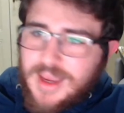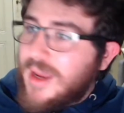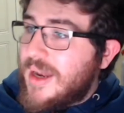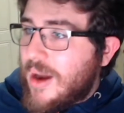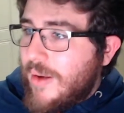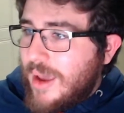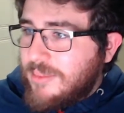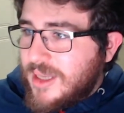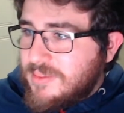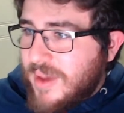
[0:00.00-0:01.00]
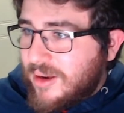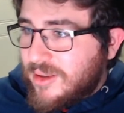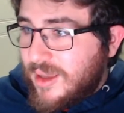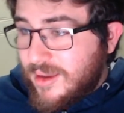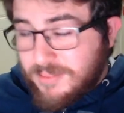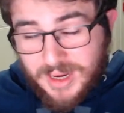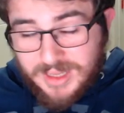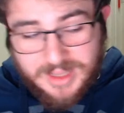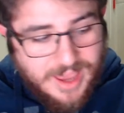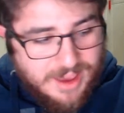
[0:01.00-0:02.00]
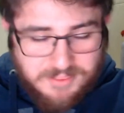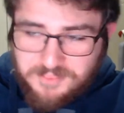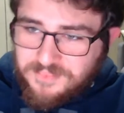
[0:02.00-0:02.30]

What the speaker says: and now AMD is back in the game.